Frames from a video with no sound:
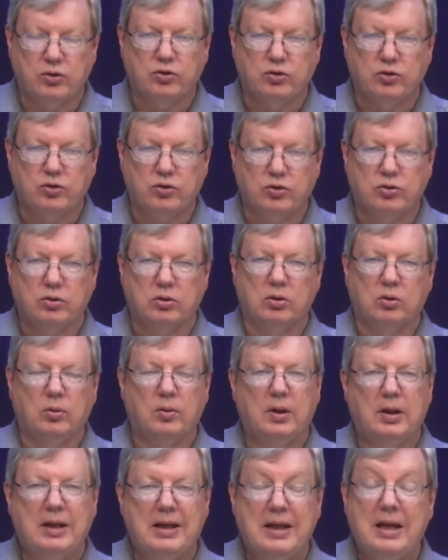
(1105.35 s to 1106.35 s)
that drew
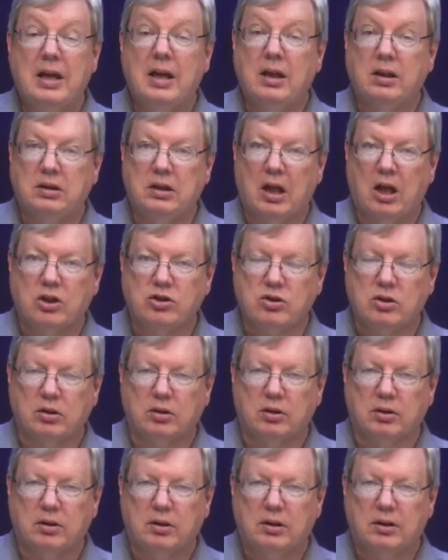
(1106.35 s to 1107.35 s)

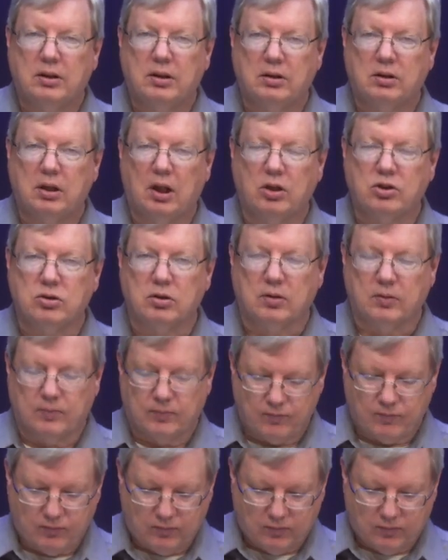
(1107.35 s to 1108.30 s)
national attention.